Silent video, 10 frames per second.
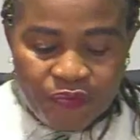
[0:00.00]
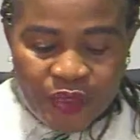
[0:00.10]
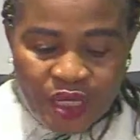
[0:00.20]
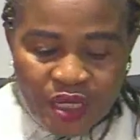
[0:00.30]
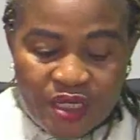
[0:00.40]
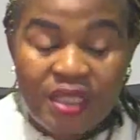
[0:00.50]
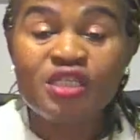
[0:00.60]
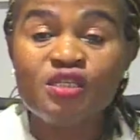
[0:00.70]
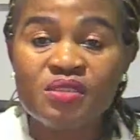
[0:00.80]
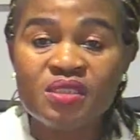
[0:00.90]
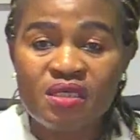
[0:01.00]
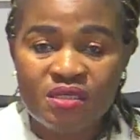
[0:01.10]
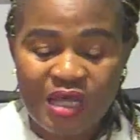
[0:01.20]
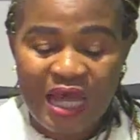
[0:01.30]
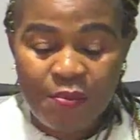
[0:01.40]
Leadership says
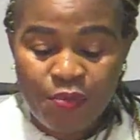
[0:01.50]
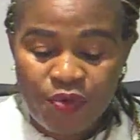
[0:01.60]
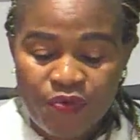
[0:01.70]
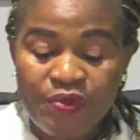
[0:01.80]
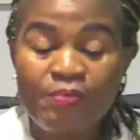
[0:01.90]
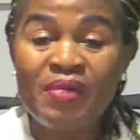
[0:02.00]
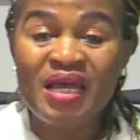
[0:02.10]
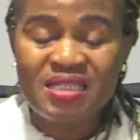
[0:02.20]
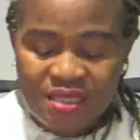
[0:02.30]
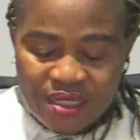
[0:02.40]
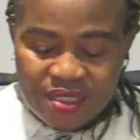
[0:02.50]
above the masthead,